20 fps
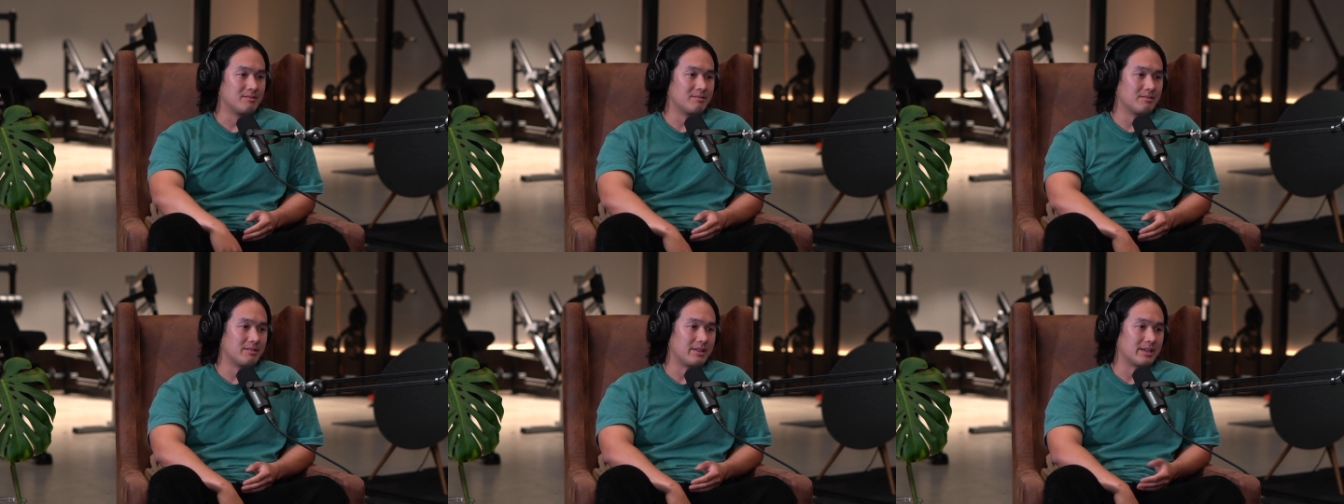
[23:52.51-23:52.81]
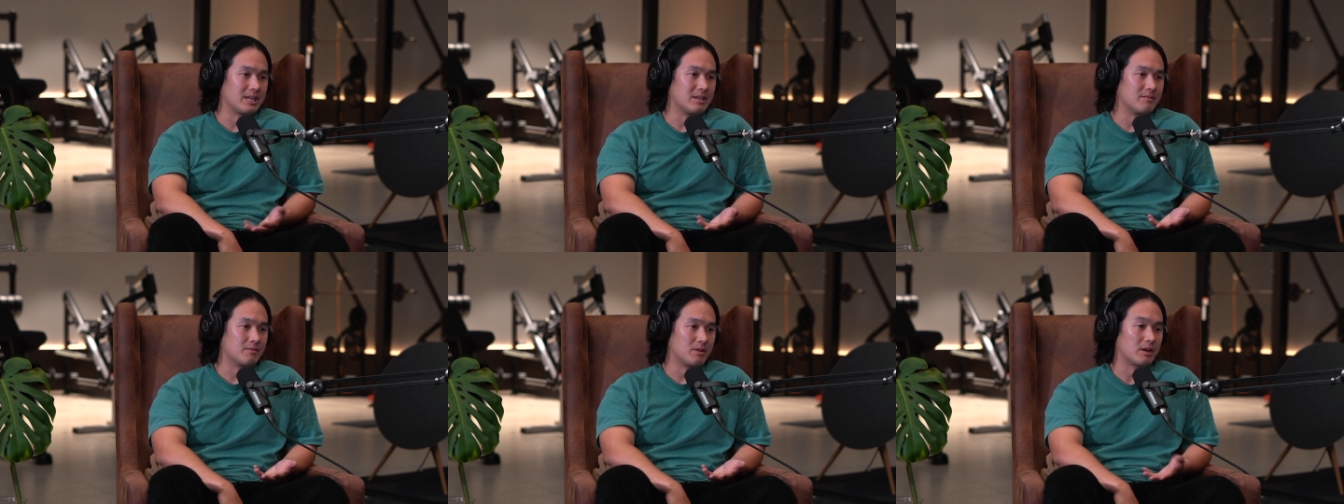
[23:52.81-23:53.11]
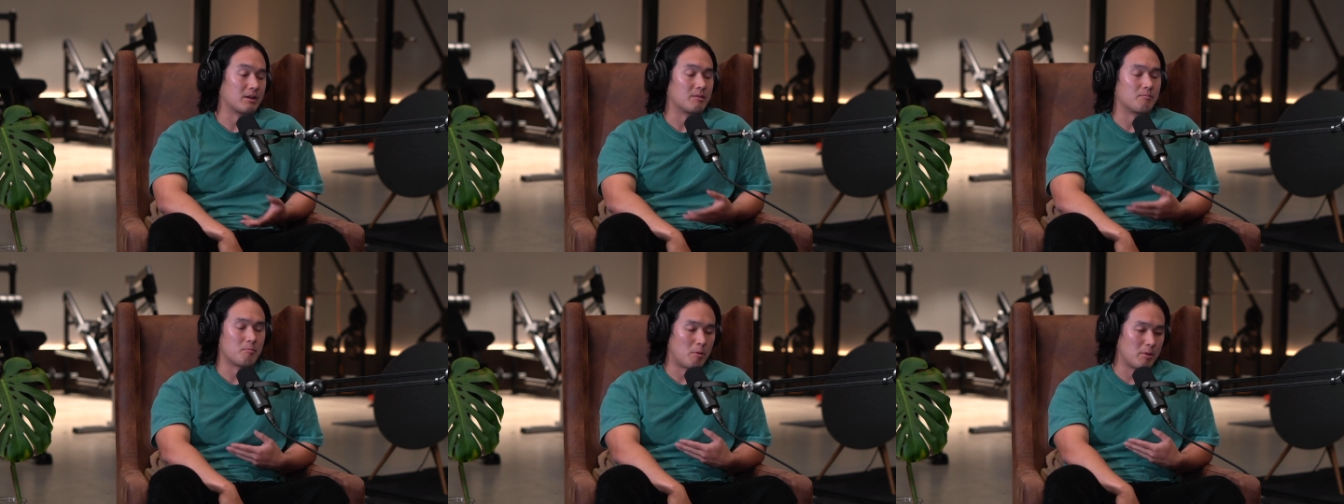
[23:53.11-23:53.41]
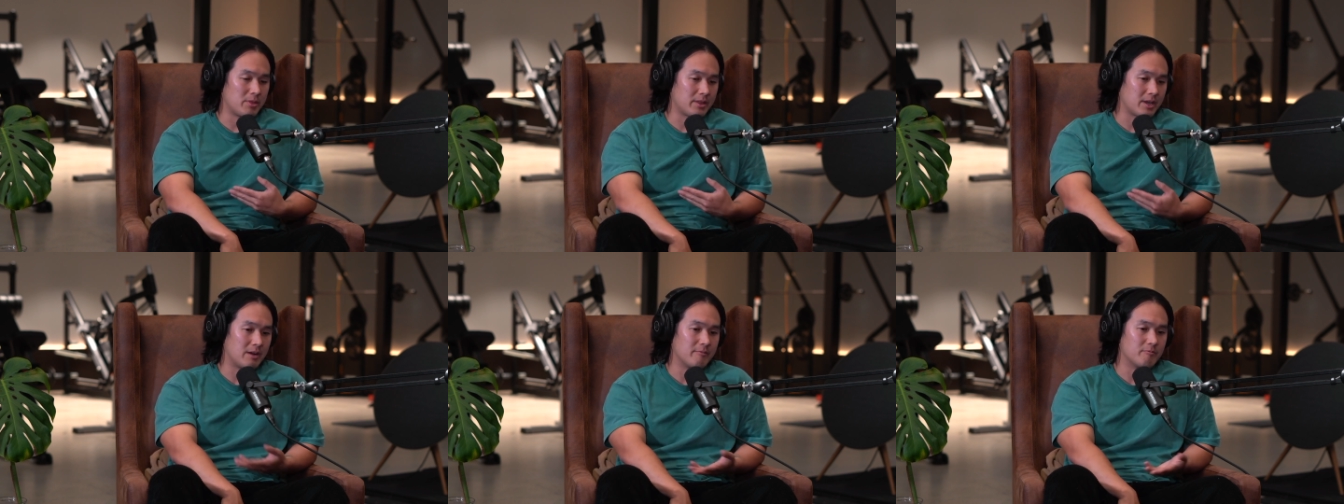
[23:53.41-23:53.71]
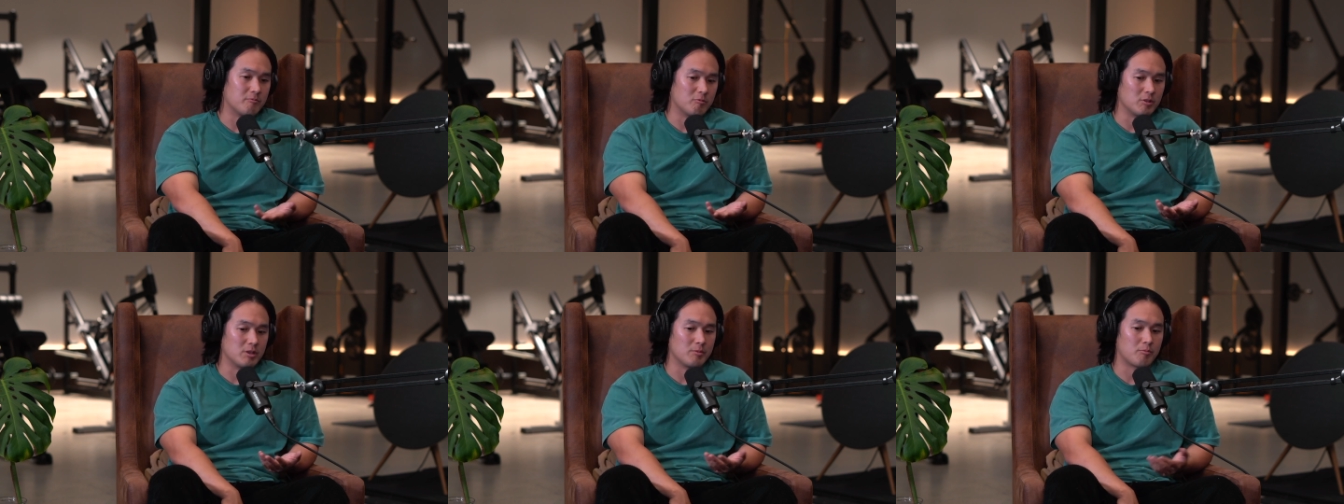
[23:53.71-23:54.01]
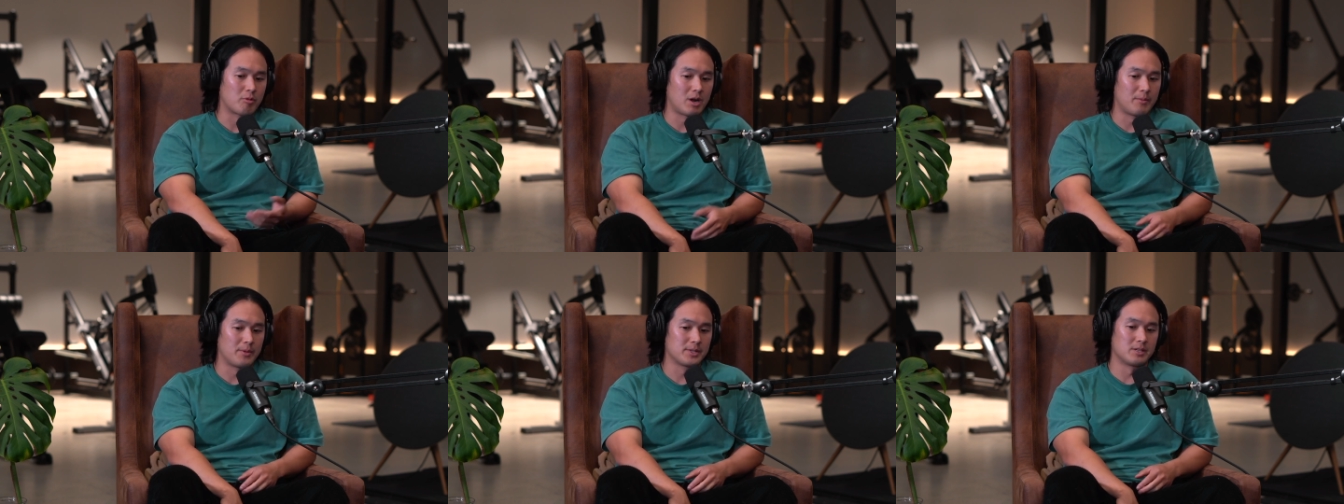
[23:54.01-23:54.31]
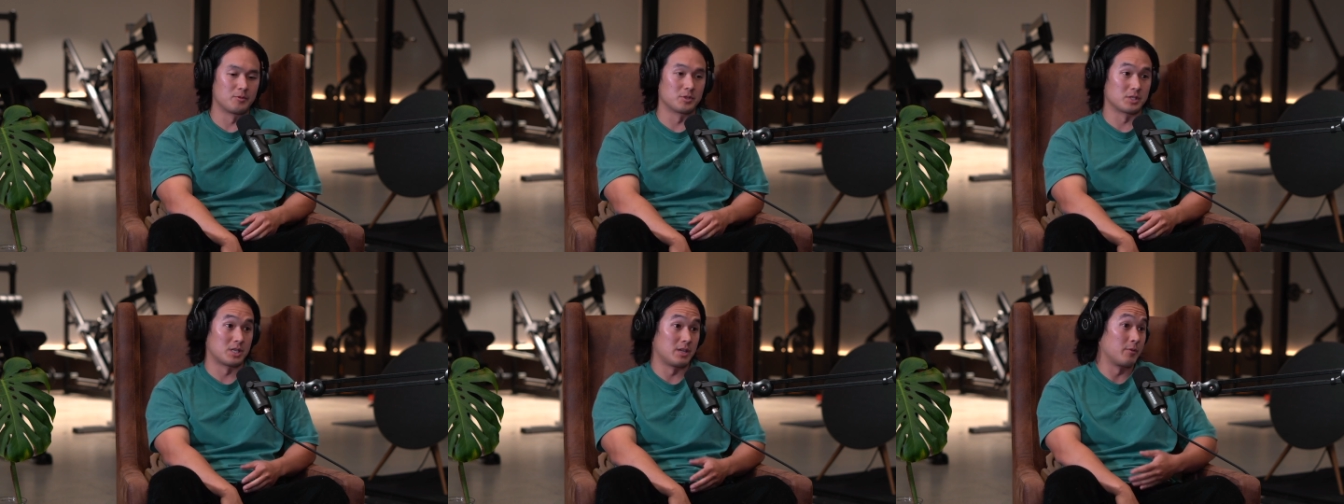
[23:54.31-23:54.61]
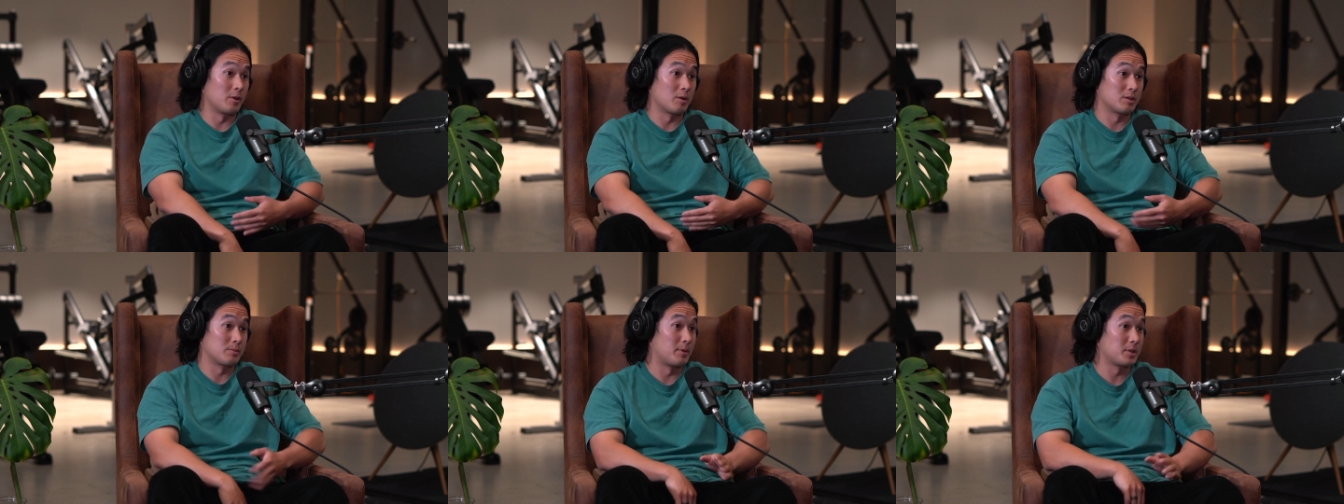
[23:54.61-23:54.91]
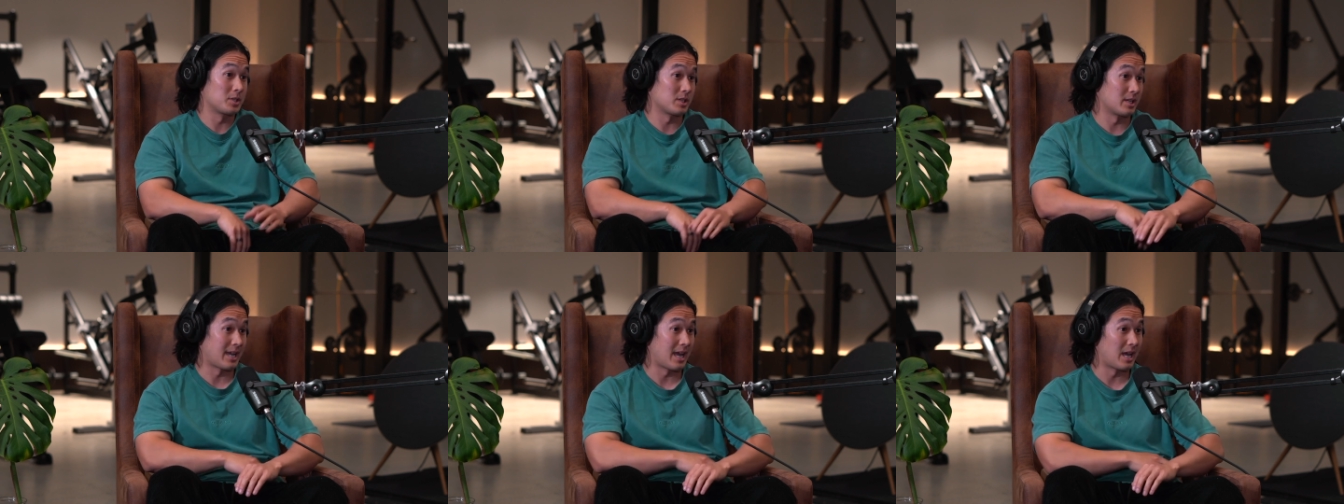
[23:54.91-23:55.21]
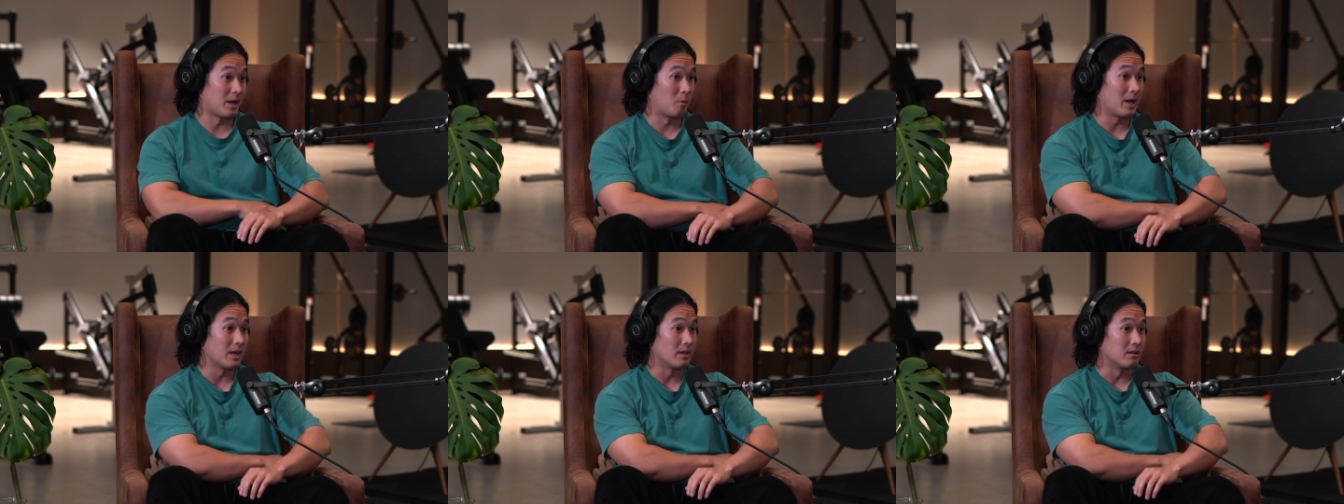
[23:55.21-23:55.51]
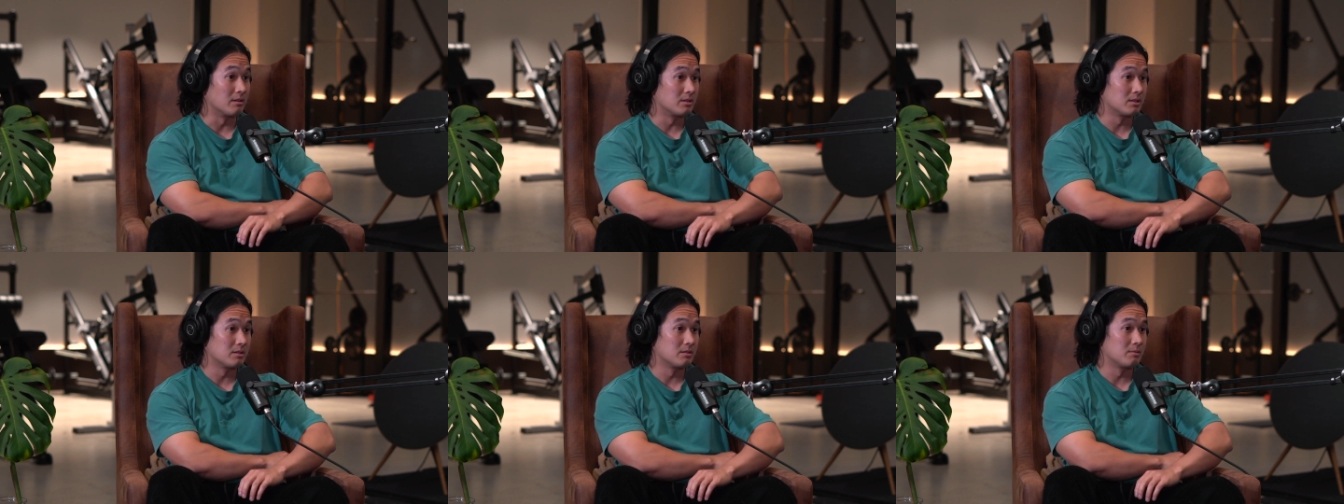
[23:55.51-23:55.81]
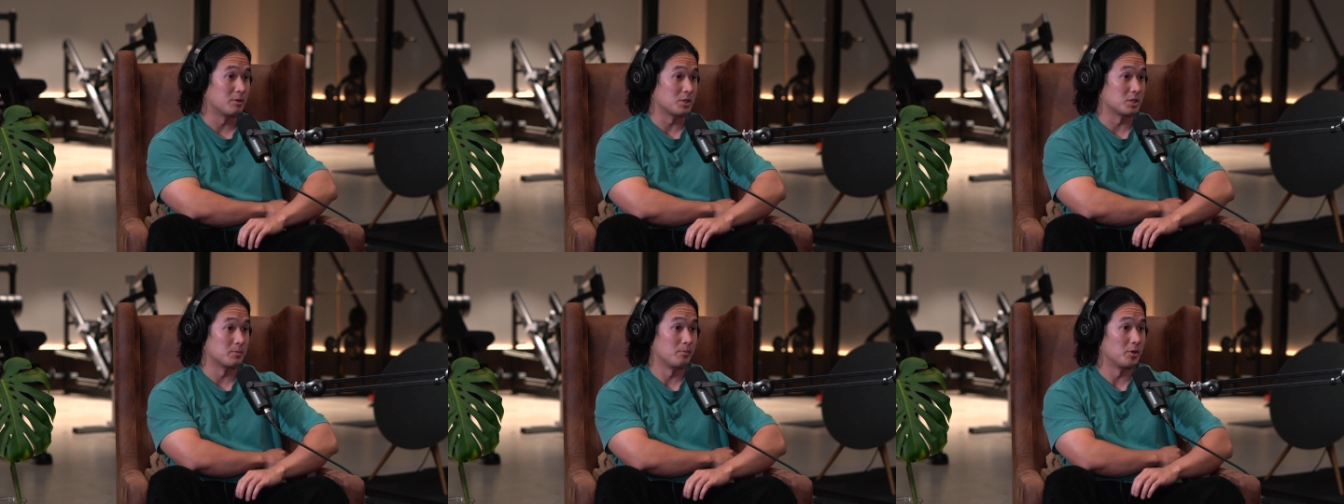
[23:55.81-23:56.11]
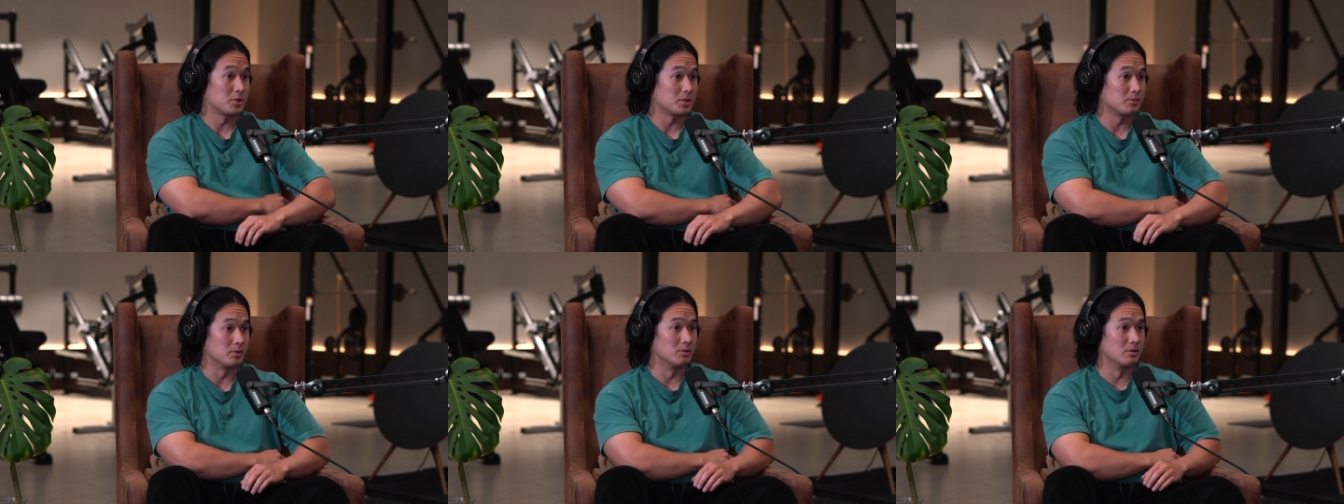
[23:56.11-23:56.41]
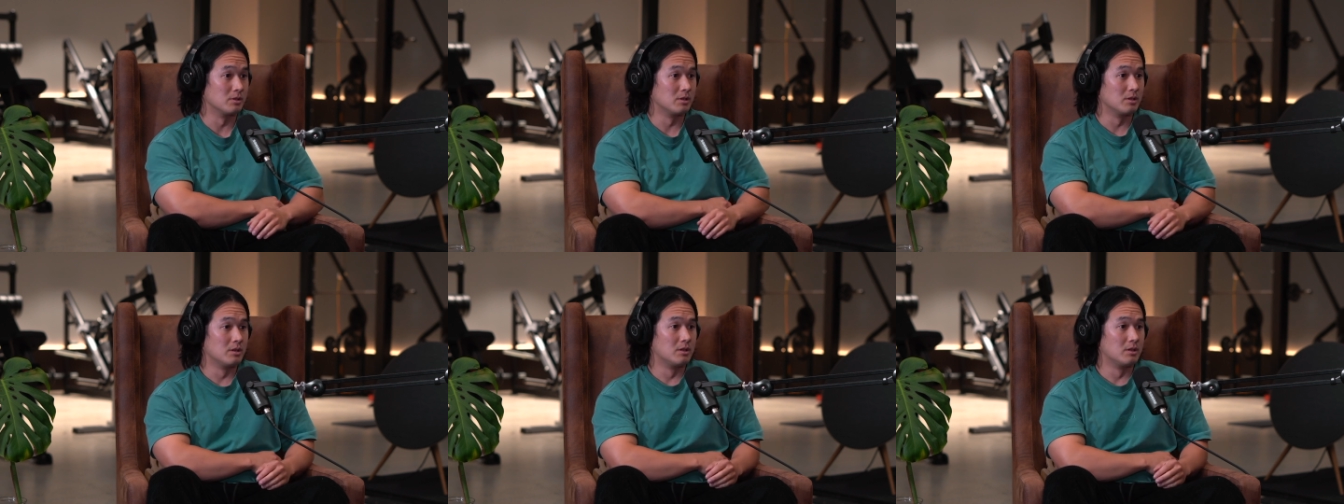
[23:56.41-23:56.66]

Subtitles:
They give, like, one thing I've really pride myself on is giving as much as I can away, much as possible.